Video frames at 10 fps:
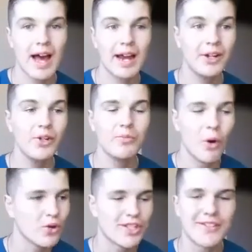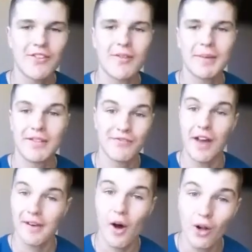I knew most of them, if
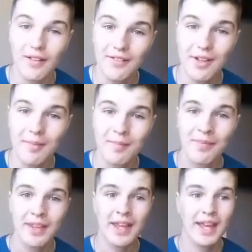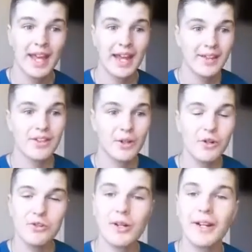not all of them, and the
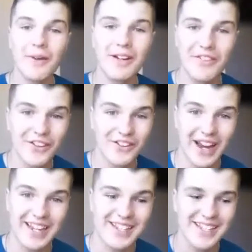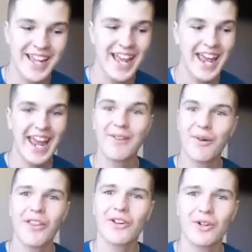girls were getting ready for the race, and
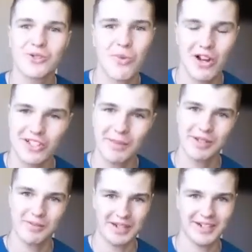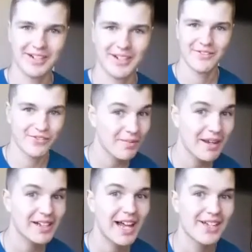one of the girls walks up to me from my
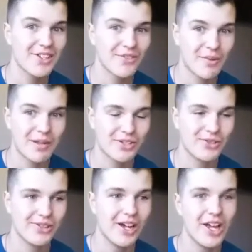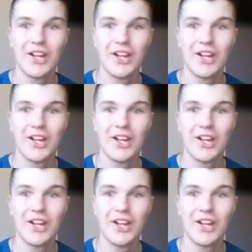class, from my school.